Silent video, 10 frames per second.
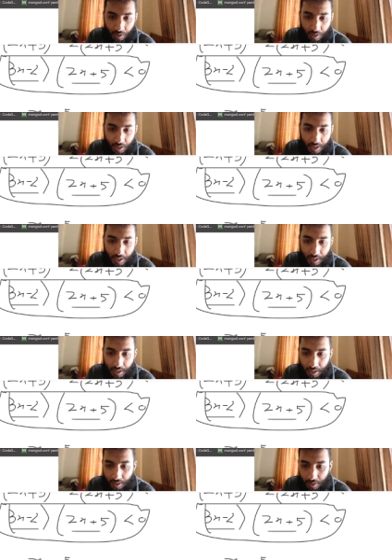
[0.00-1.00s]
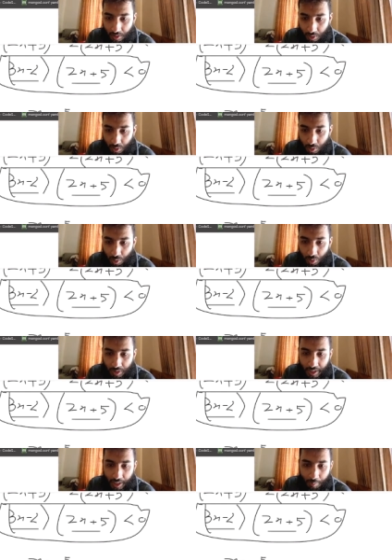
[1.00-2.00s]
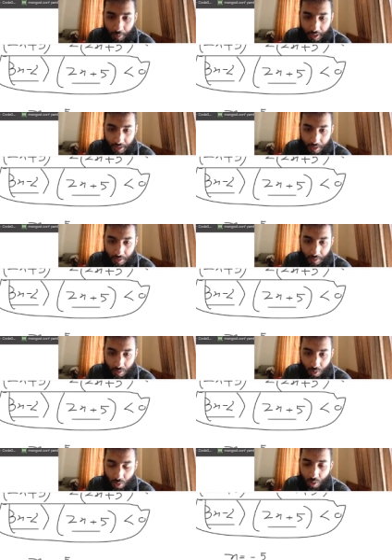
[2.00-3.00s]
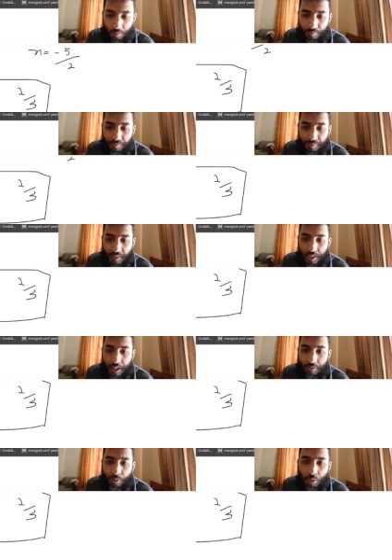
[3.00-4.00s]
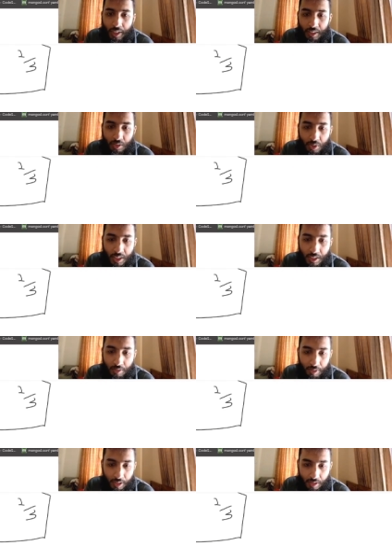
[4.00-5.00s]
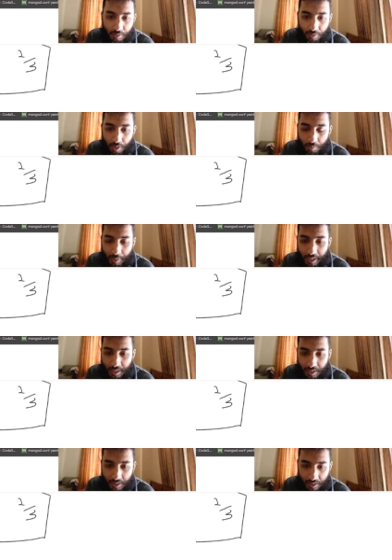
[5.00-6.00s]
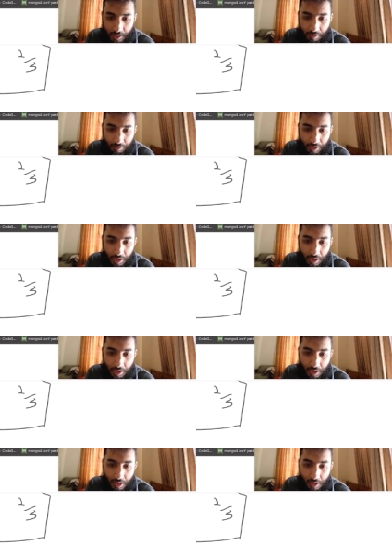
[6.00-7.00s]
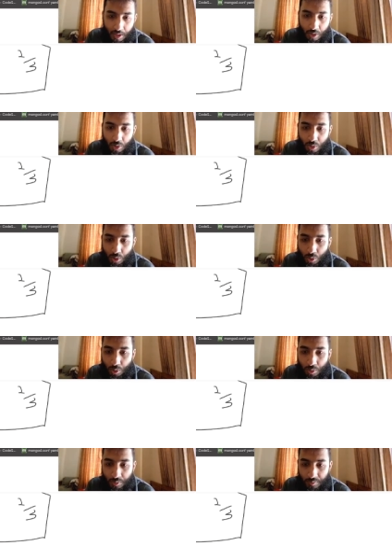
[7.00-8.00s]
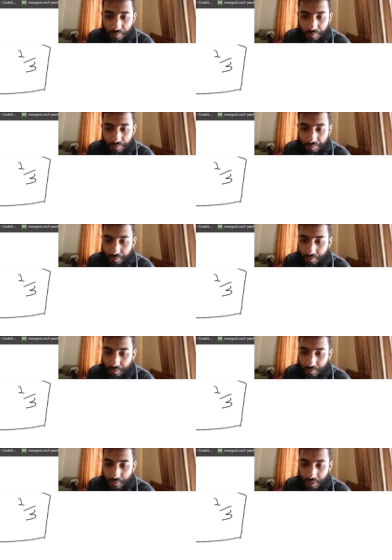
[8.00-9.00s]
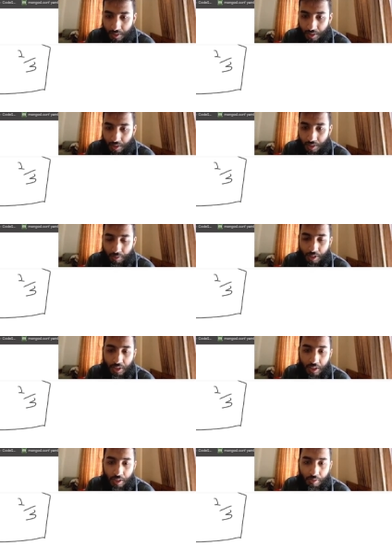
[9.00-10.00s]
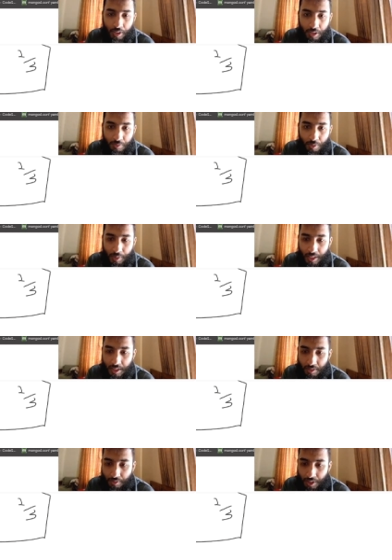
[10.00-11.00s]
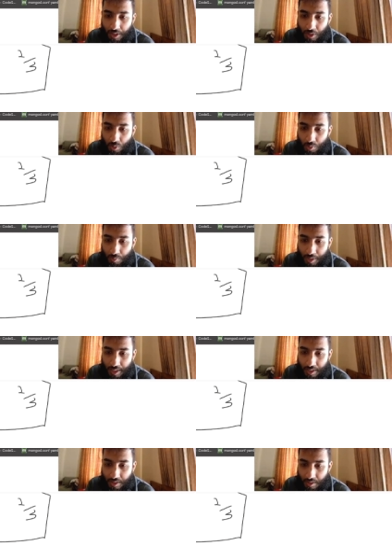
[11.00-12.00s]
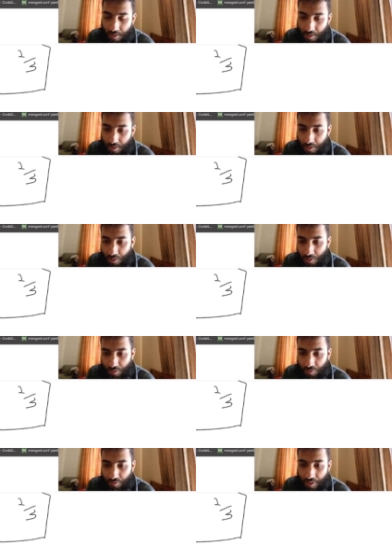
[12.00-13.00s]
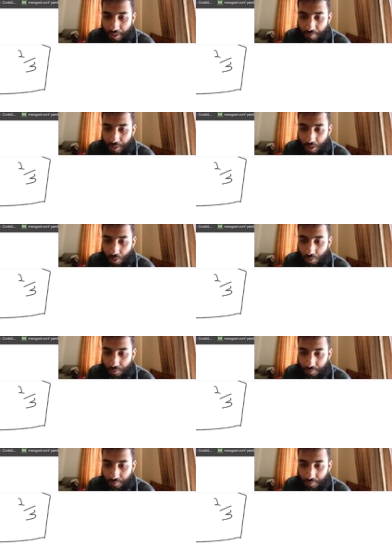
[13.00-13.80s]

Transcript: These are the two critical points. So if you look at the three intervals from minus infinity to, the first interval is from minus infinity to minus 5 by 2.